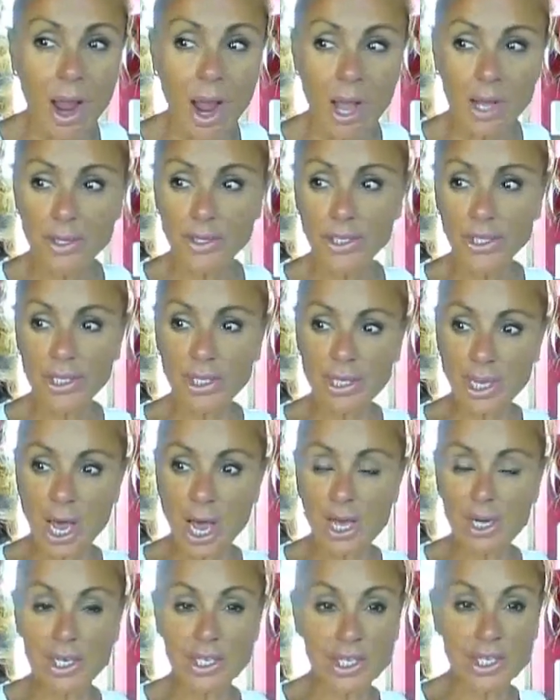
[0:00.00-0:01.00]
and just
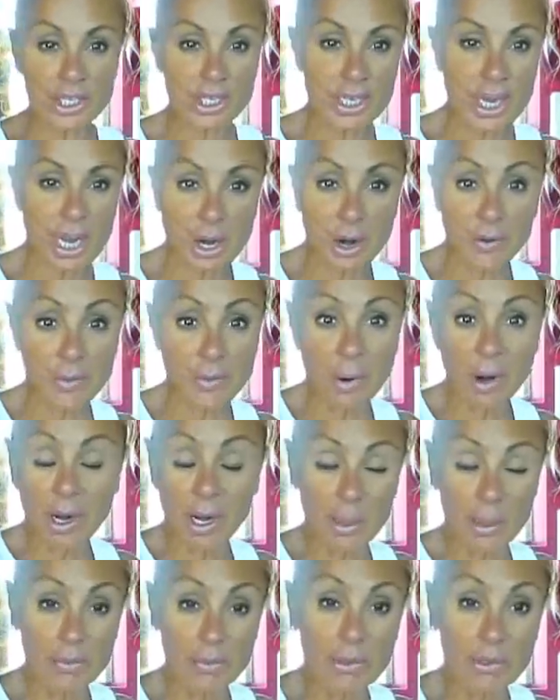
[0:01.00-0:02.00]
kind of just take over a bar
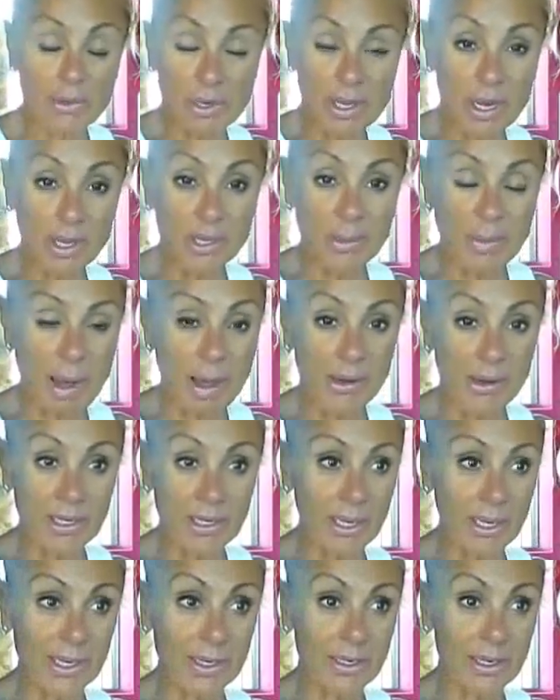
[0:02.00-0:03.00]
like Mutiny on the Bounty,
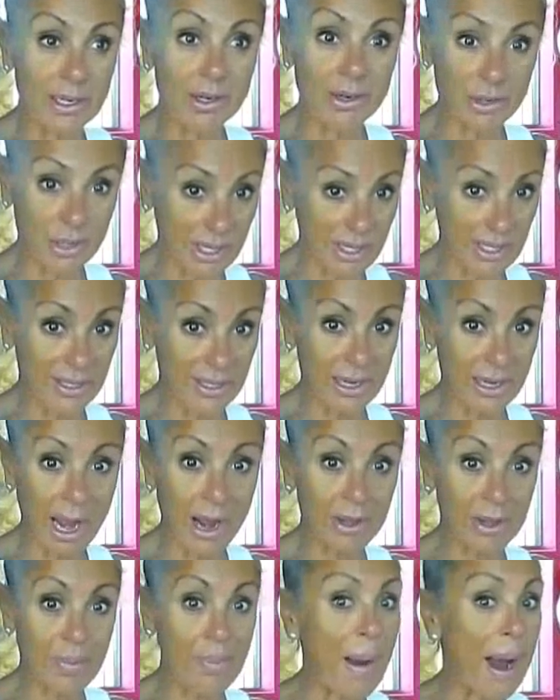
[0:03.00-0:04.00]
like, you know, like
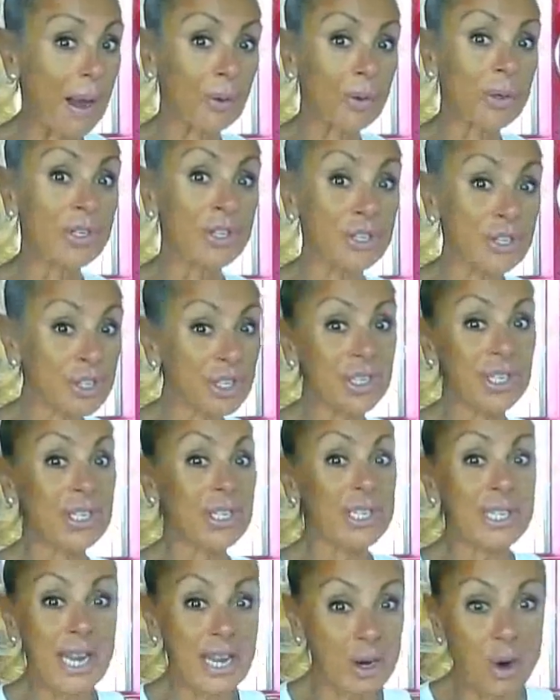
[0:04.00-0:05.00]
how the pirates used to
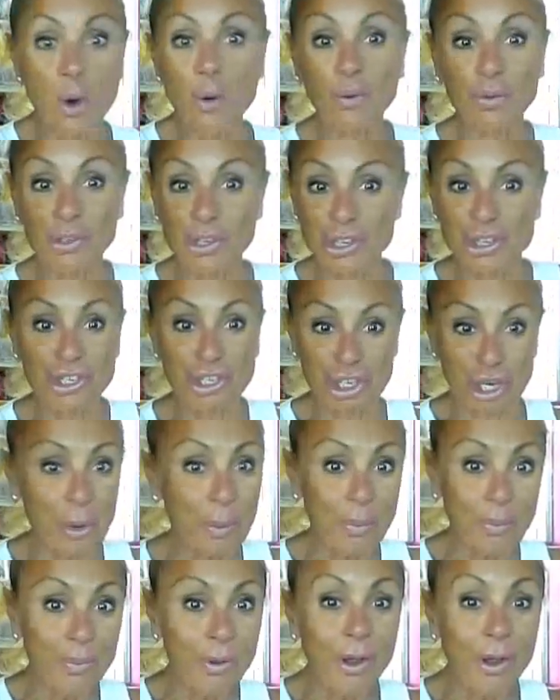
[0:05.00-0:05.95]
just take over a ship.